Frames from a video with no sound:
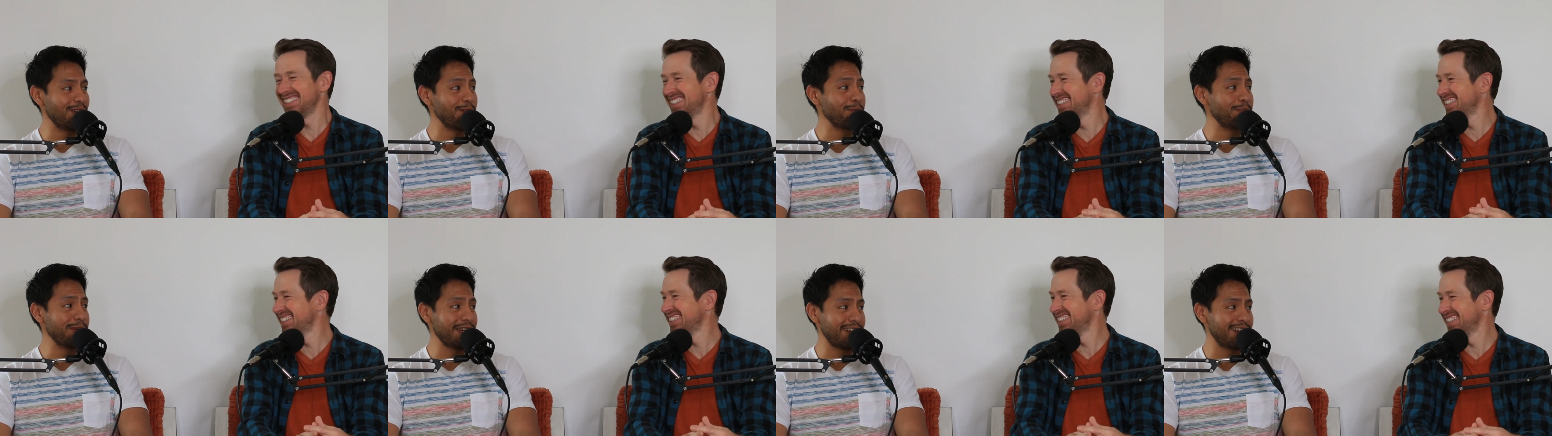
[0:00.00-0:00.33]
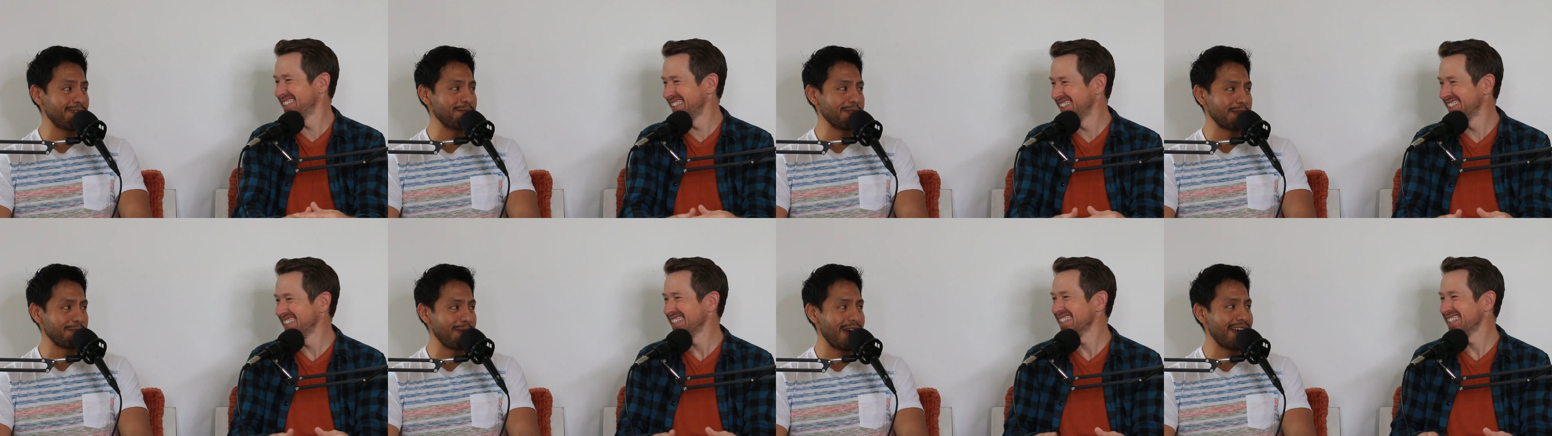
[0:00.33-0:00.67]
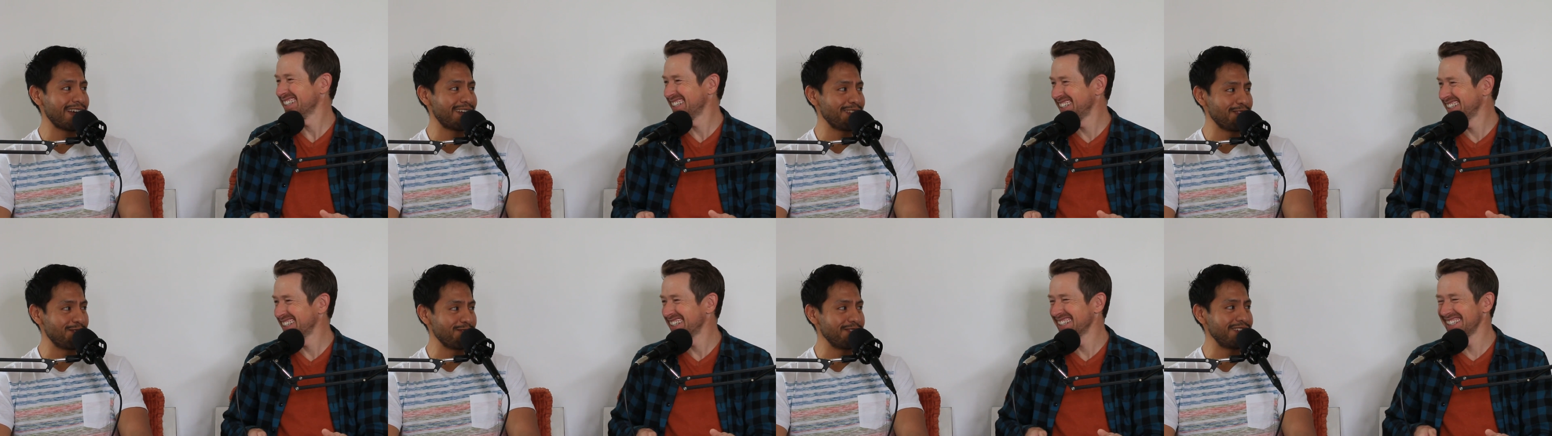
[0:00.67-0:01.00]
Speaker 1: they'll be coming
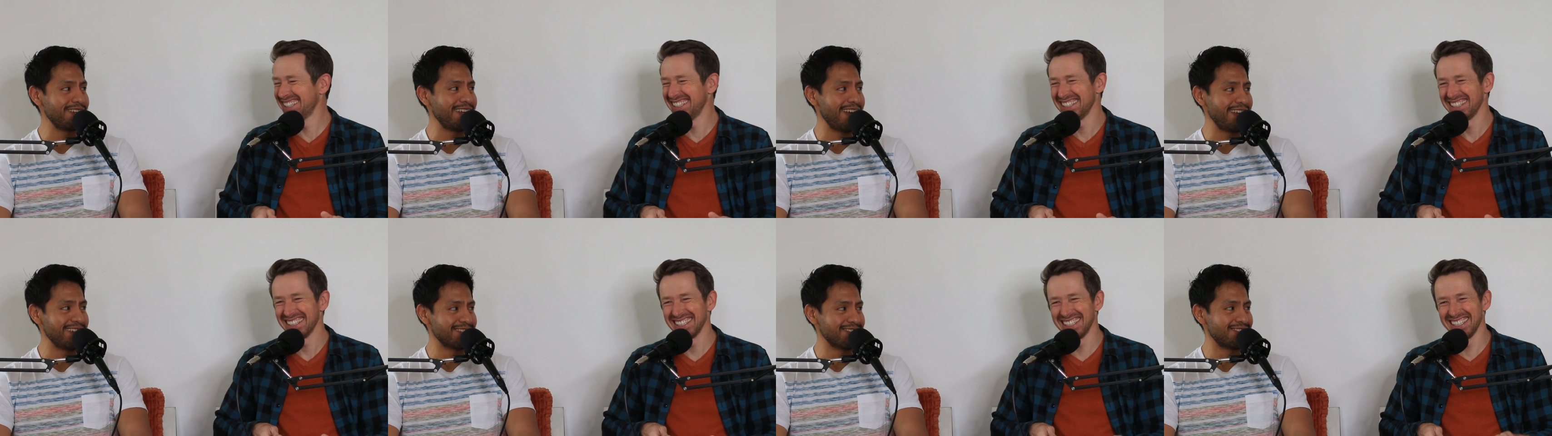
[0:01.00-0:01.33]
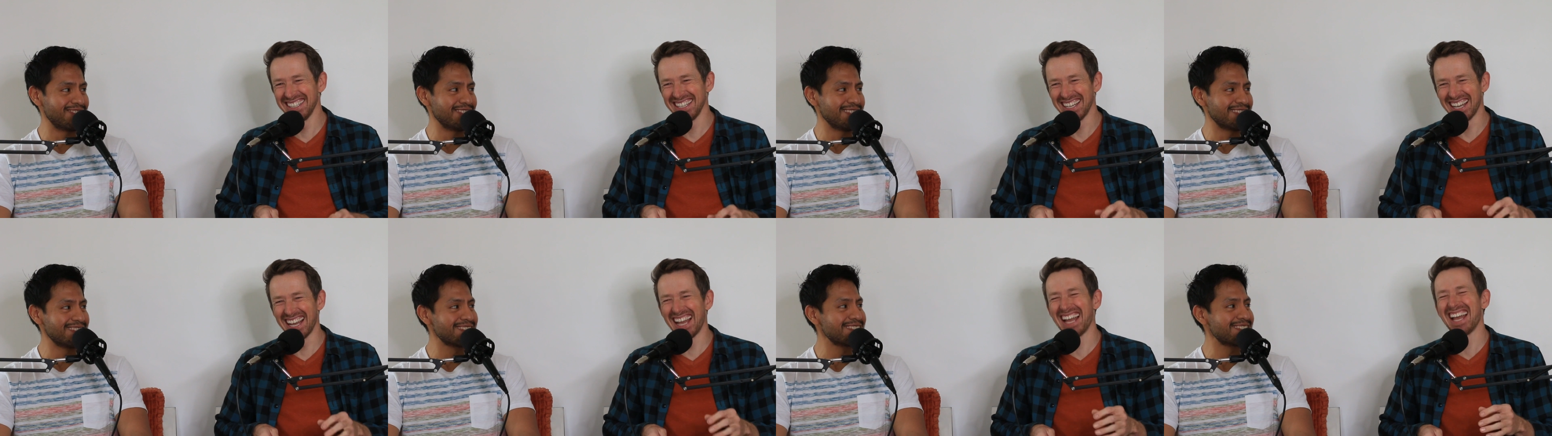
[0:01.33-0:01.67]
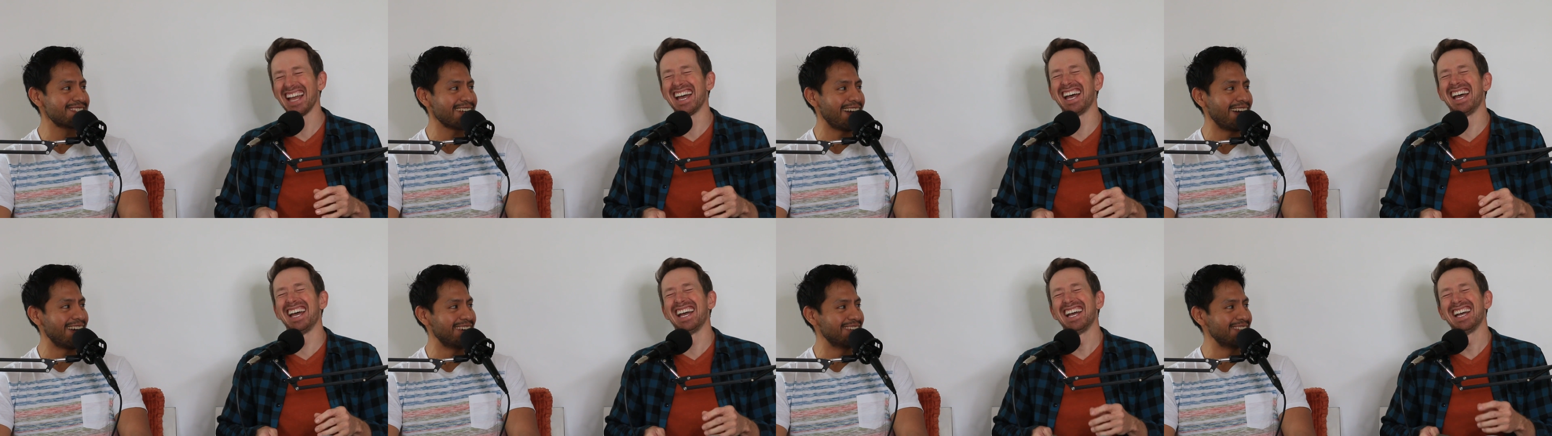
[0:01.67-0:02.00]
back in three days,
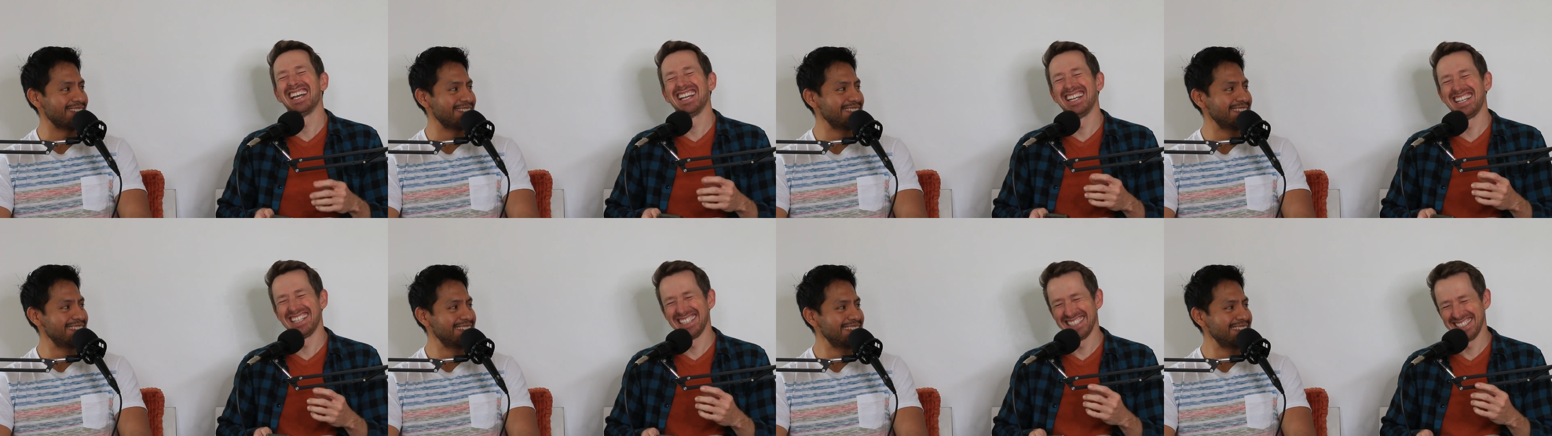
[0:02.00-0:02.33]
Jesus style.